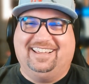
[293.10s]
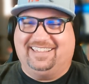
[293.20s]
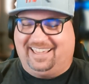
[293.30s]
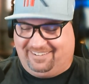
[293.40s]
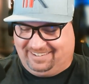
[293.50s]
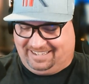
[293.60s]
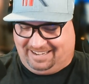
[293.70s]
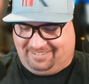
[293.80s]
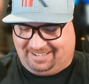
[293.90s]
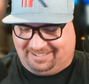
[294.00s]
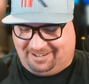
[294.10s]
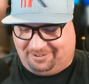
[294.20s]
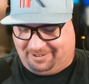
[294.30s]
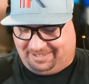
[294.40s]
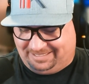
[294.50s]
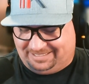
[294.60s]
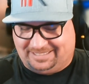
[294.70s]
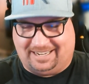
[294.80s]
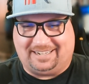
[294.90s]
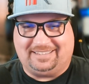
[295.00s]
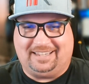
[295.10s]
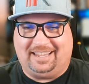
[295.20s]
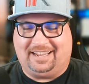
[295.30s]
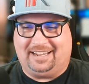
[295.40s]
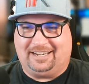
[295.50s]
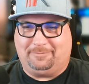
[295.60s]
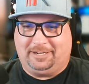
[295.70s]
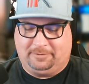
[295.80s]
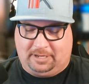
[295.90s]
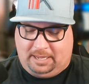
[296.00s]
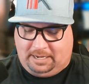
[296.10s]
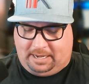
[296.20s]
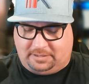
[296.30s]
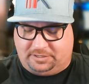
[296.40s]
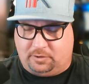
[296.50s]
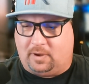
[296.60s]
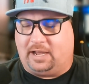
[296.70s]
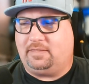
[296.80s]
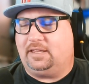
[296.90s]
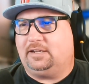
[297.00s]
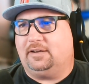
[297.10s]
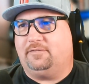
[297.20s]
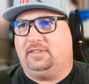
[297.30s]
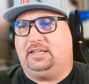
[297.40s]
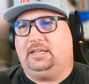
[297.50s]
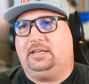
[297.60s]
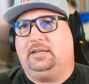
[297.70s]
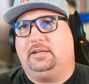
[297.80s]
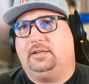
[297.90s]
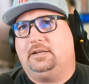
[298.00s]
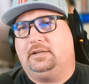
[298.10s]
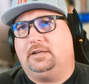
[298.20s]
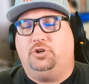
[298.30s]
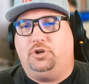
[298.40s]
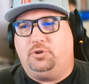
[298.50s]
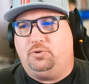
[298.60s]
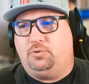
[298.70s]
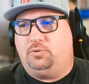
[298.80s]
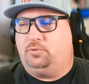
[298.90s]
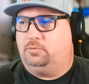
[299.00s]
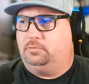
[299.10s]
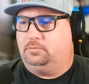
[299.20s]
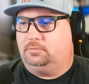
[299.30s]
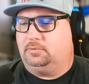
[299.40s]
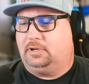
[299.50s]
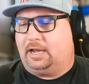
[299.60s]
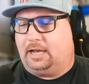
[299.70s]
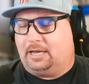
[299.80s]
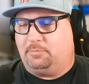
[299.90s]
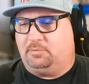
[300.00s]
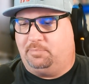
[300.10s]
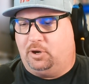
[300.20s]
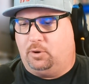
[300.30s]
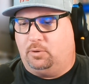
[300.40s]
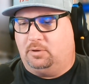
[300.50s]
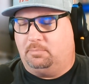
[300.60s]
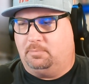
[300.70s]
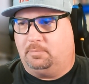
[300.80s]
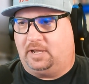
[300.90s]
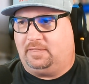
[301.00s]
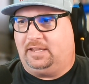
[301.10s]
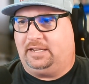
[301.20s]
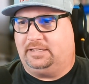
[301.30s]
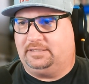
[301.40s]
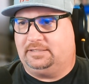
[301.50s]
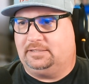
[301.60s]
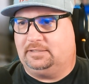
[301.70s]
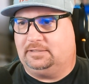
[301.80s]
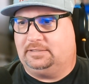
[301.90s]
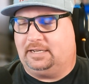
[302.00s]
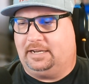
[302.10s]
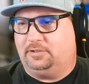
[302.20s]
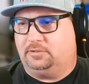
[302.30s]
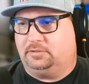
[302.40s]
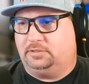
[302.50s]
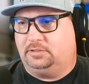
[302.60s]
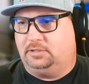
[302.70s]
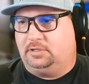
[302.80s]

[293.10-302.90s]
That one came out of nowhere and shocked the heck out of me. Yeah, so I think of the new common poem. I think it's titled